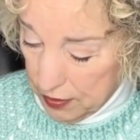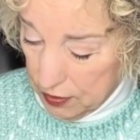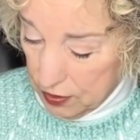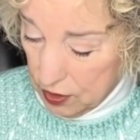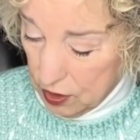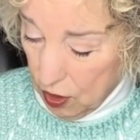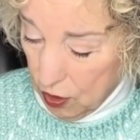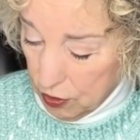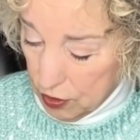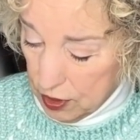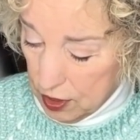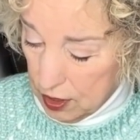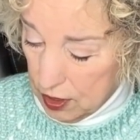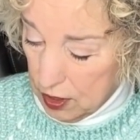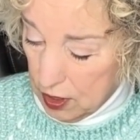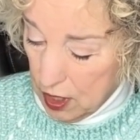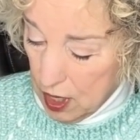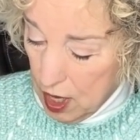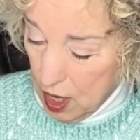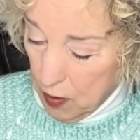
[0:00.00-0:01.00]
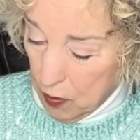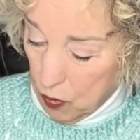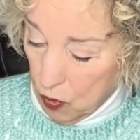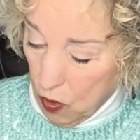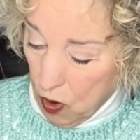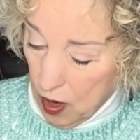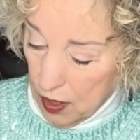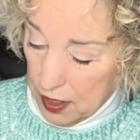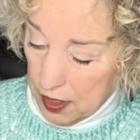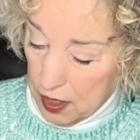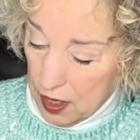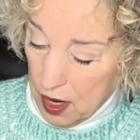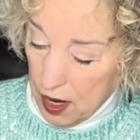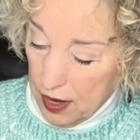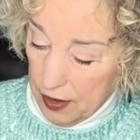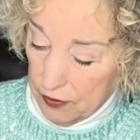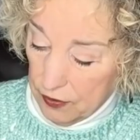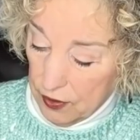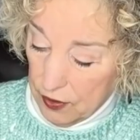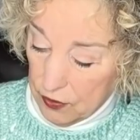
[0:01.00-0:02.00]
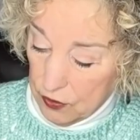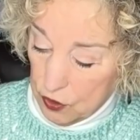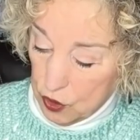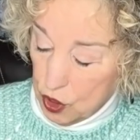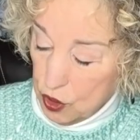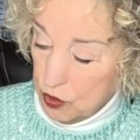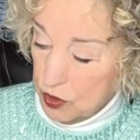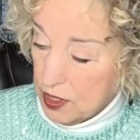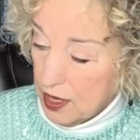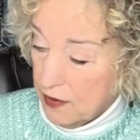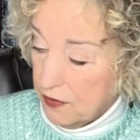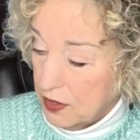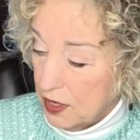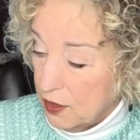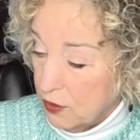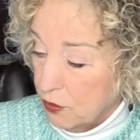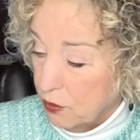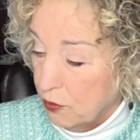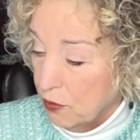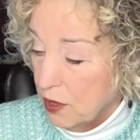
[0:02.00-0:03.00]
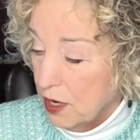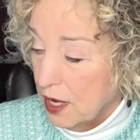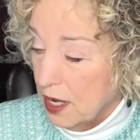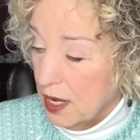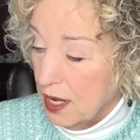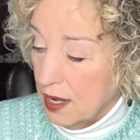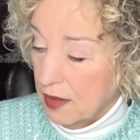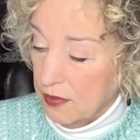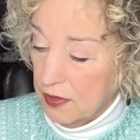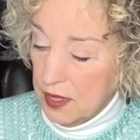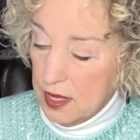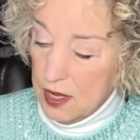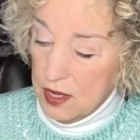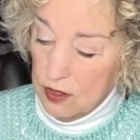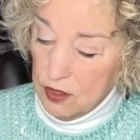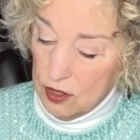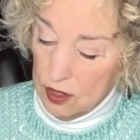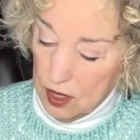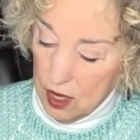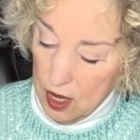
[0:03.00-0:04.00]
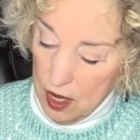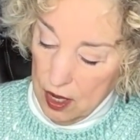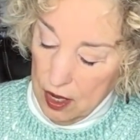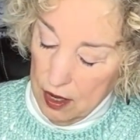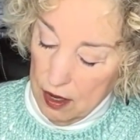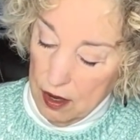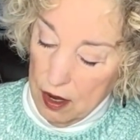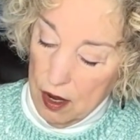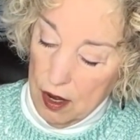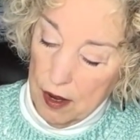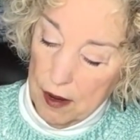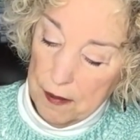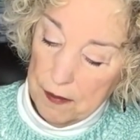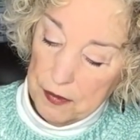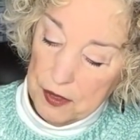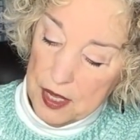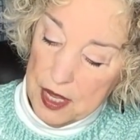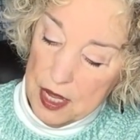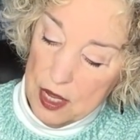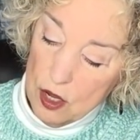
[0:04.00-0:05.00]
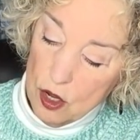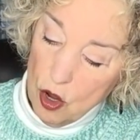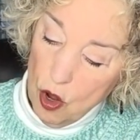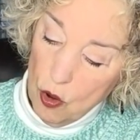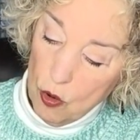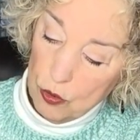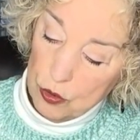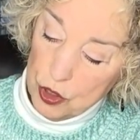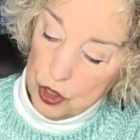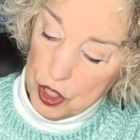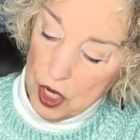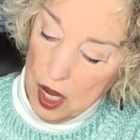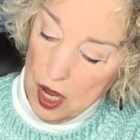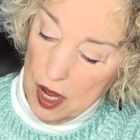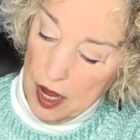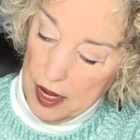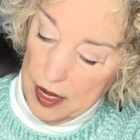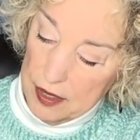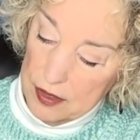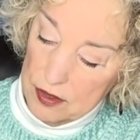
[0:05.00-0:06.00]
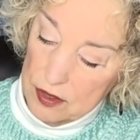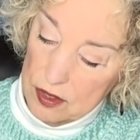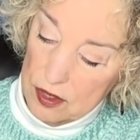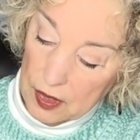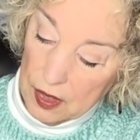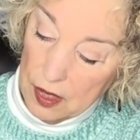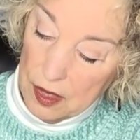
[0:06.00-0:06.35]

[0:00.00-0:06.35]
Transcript: The Sultan Moroccan Nights has 273, and these um, King Cole Shines